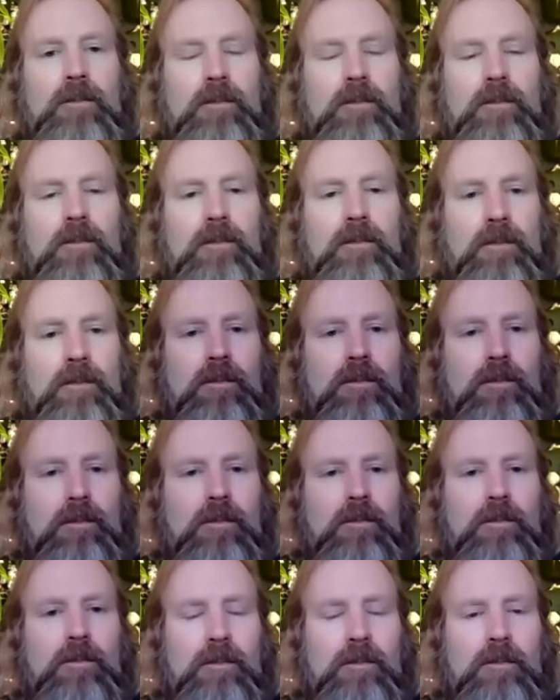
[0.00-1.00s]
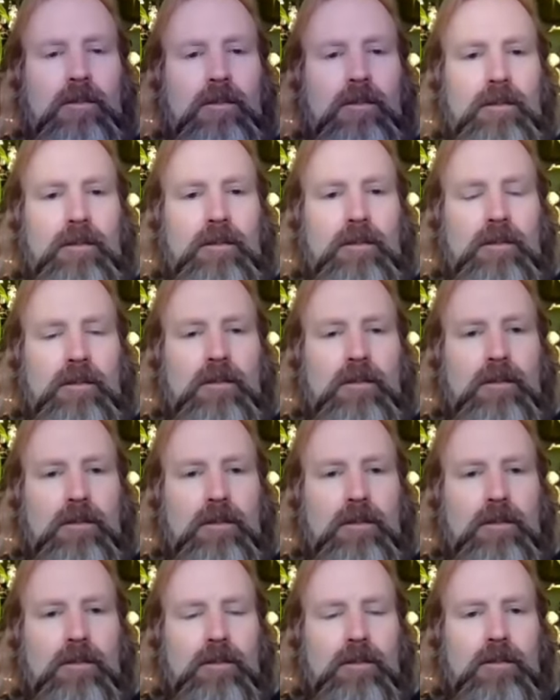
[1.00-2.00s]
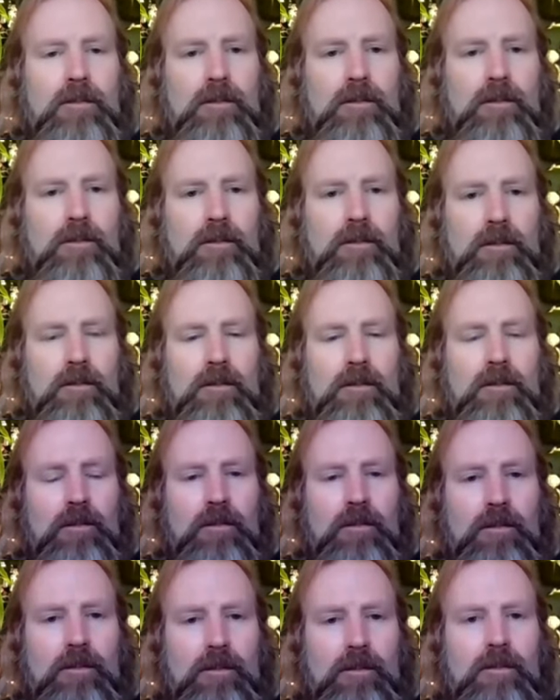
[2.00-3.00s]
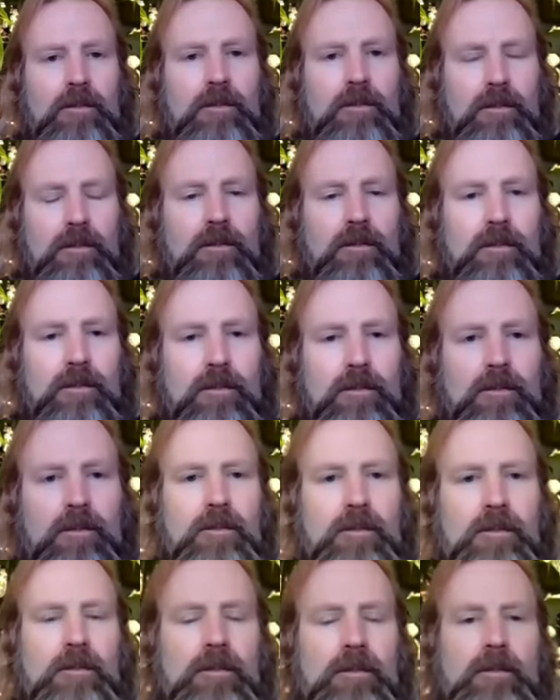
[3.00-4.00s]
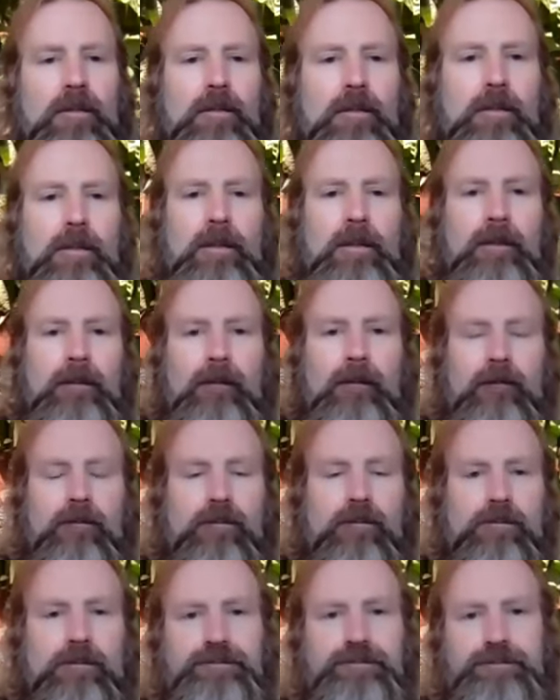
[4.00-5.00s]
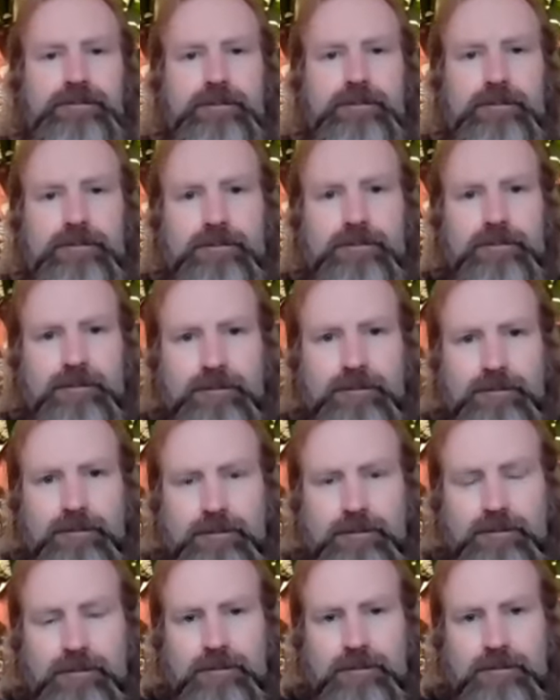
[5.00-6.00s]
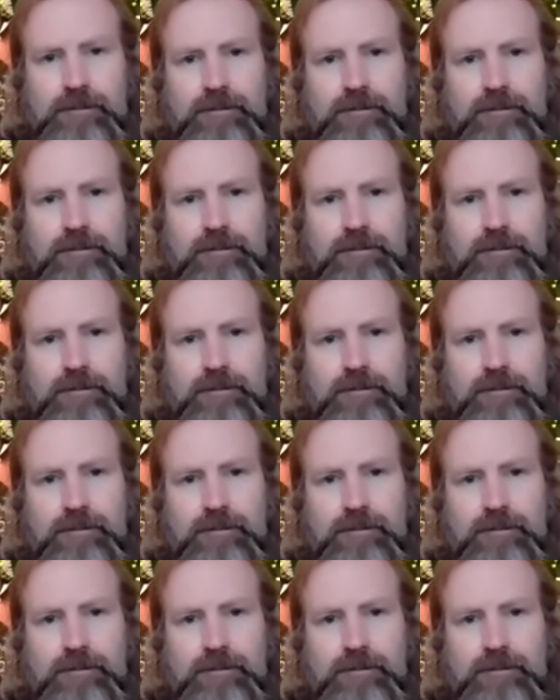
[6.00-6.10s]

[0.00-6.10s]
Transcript: (silent)